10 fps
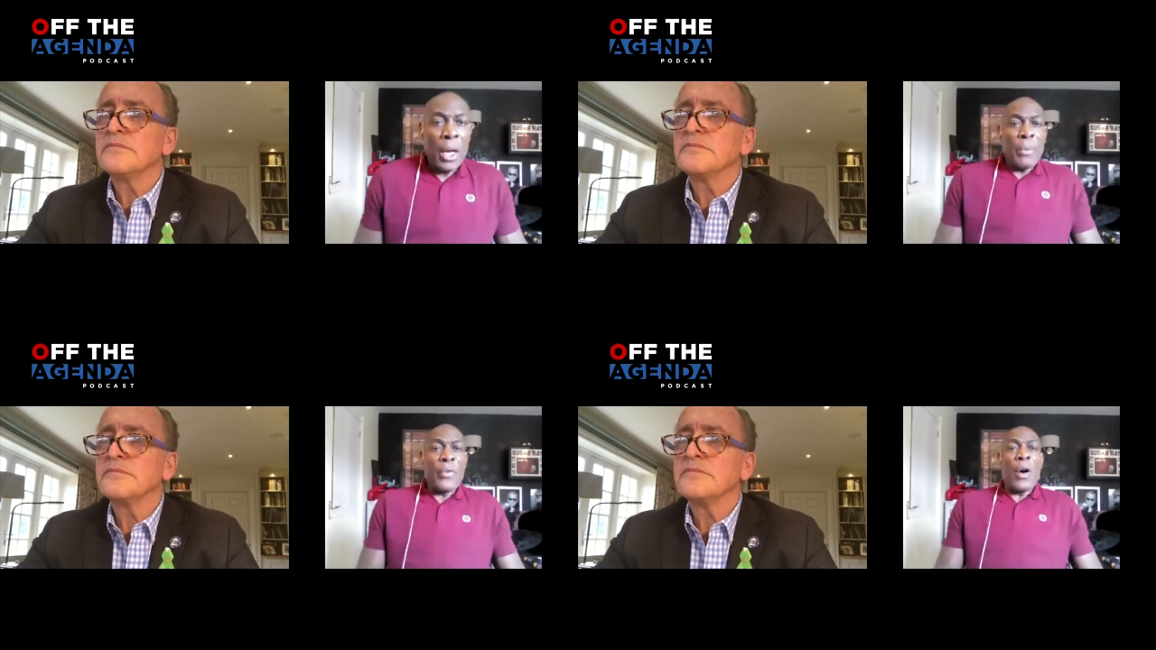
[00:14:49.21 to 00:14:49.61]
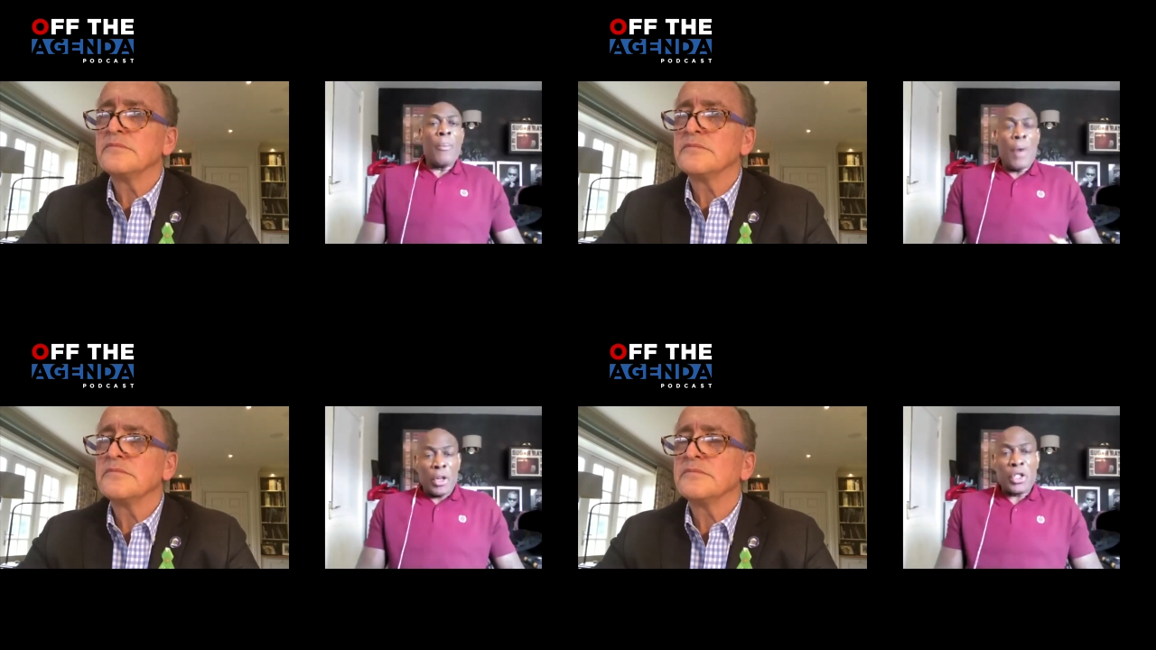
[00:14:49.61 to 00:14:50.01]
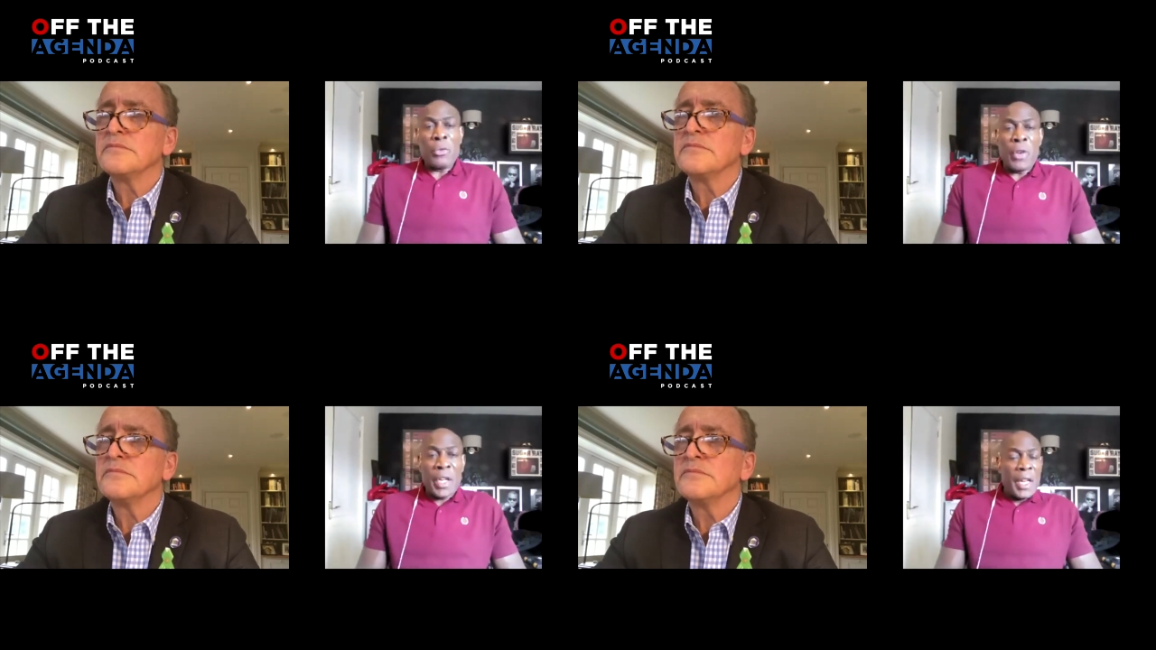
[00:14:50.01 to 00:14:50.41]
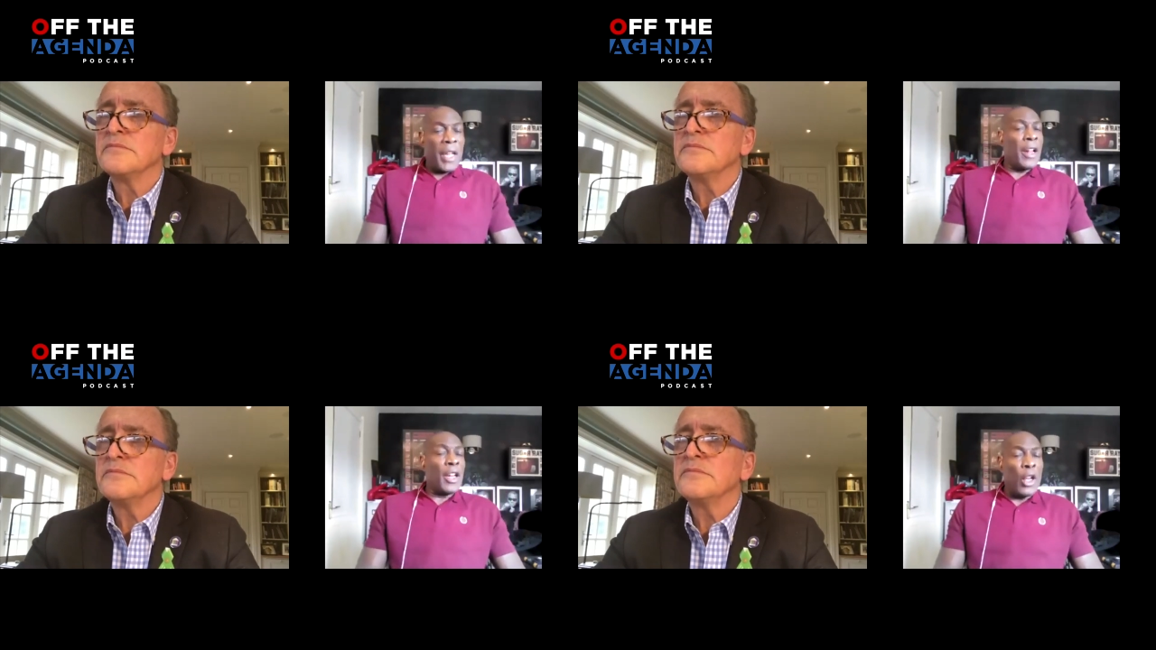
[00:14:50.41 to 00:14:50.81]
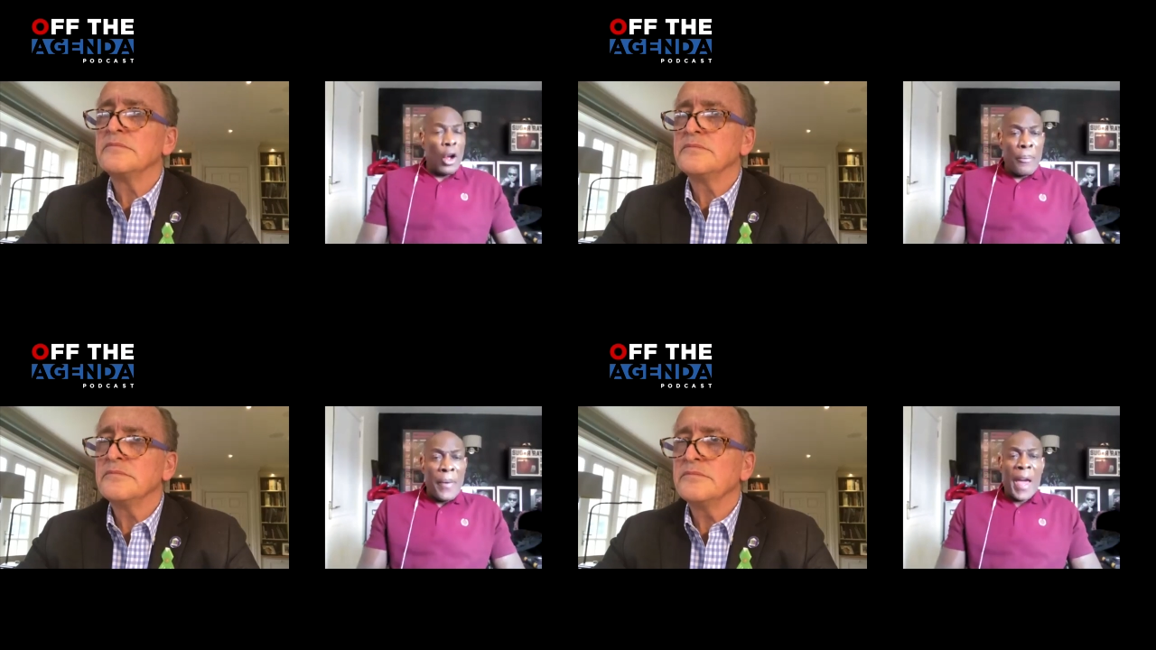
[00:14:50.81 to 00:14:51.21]
Speaker 1: We've got a boxing ring there, a
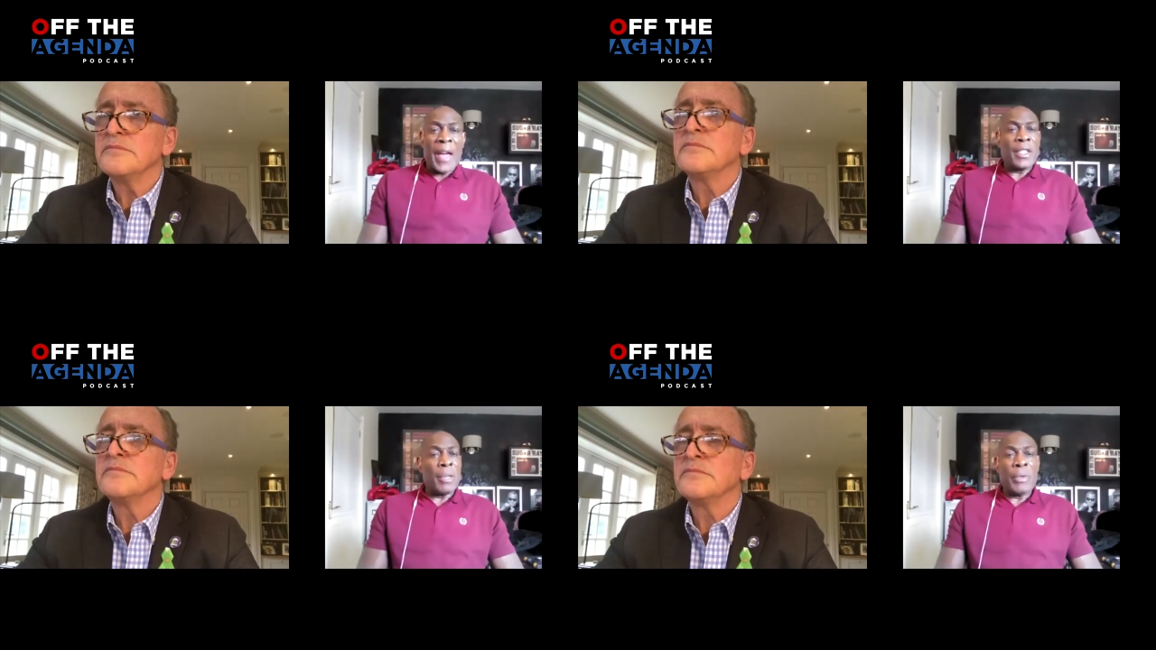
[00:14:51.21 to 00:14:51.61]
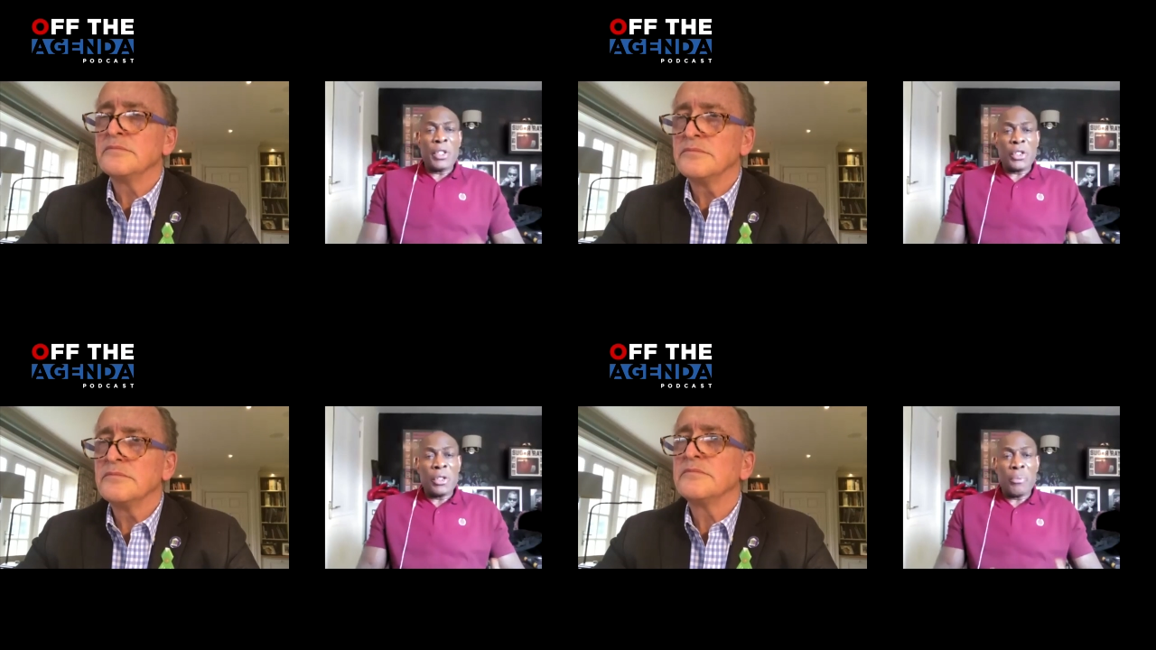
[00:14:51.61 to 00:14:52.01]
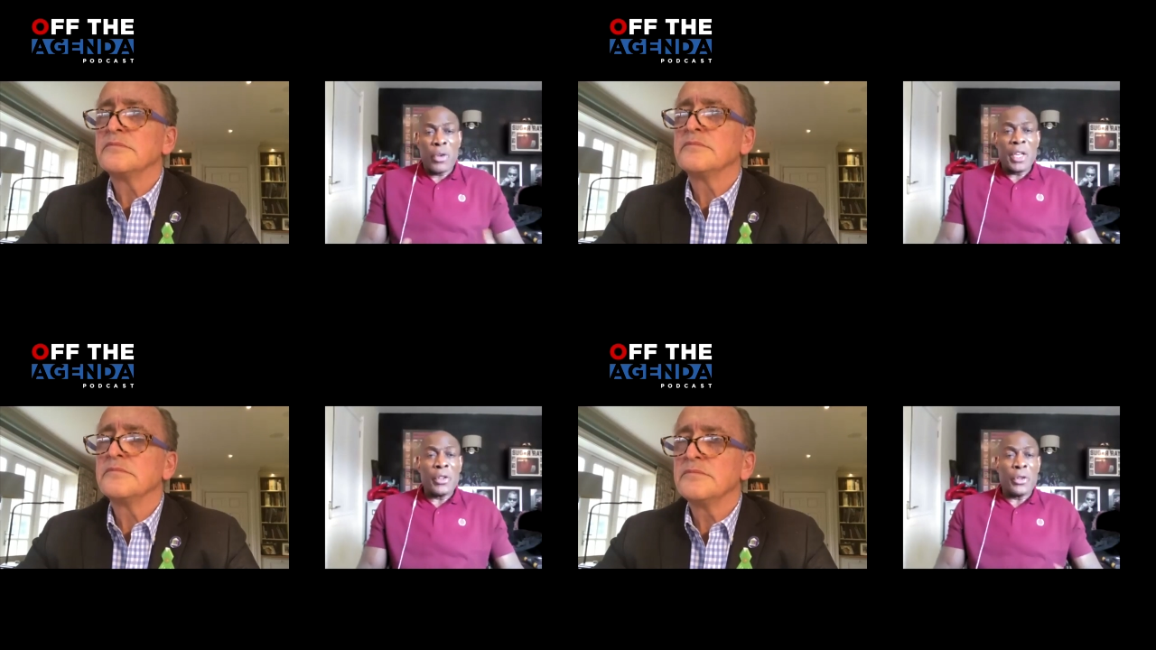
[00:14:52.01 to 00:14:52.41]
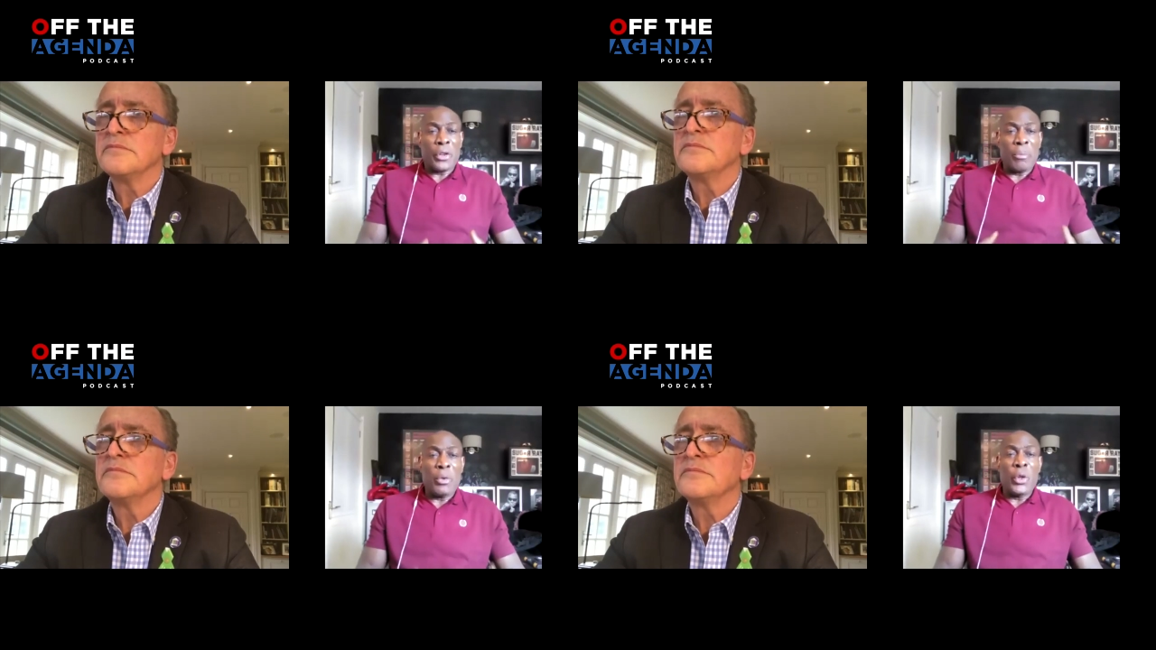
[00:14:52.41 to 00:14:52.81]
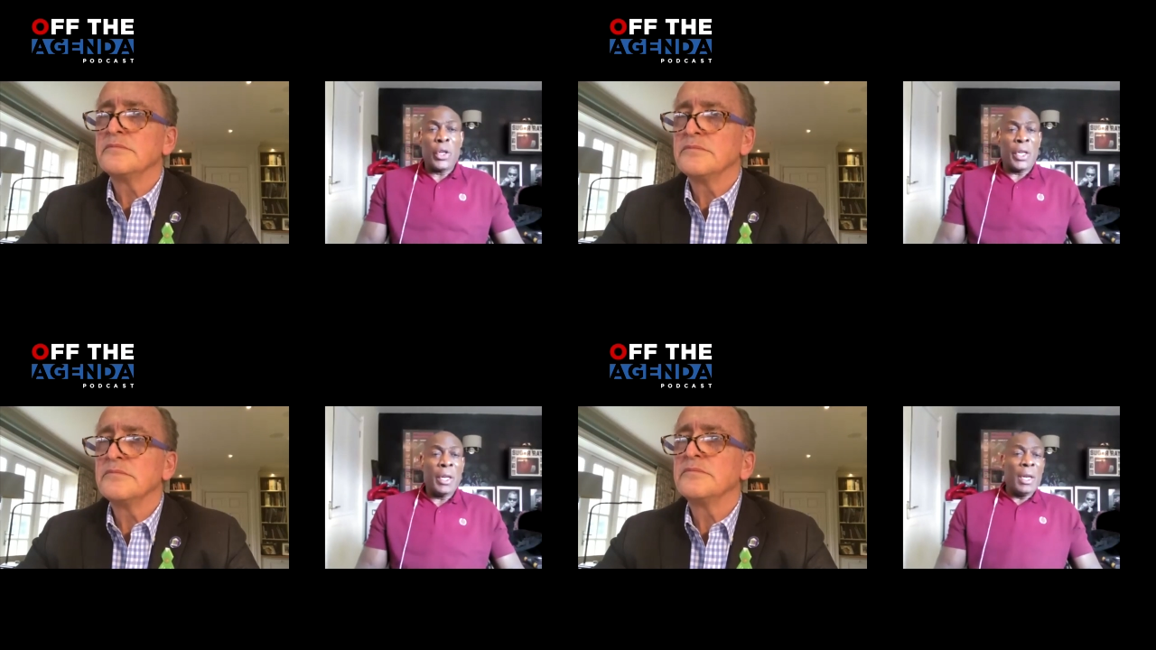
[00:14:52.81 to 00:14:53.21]
lot of bags, and we're just going to bring it to the
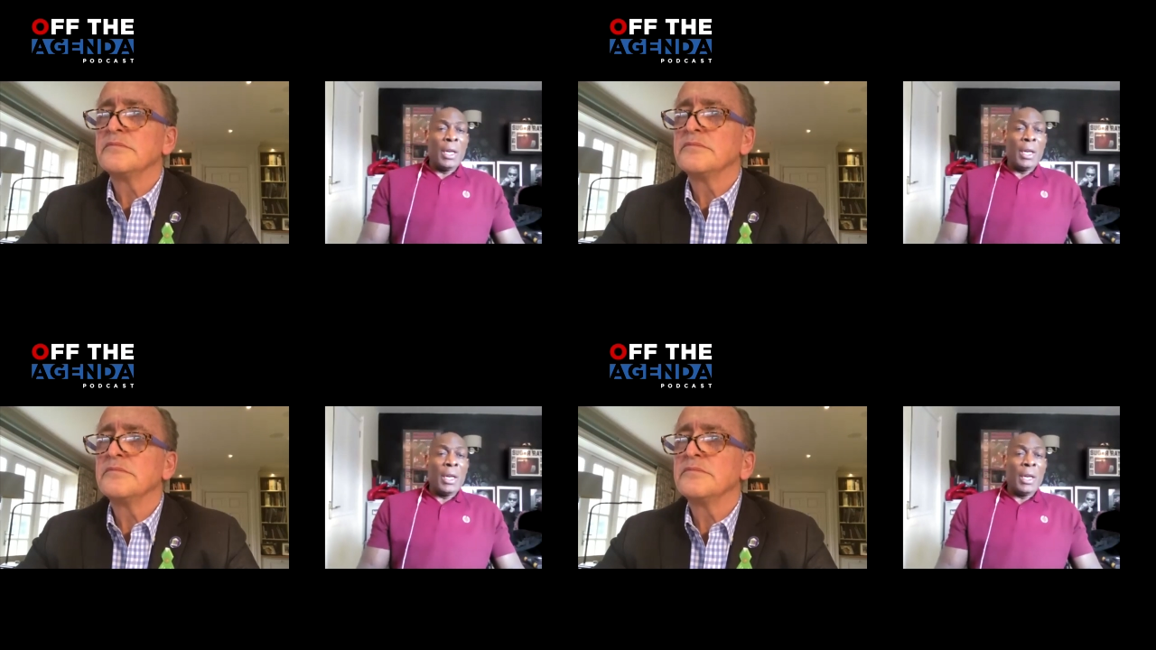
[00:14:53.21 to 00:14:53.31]
community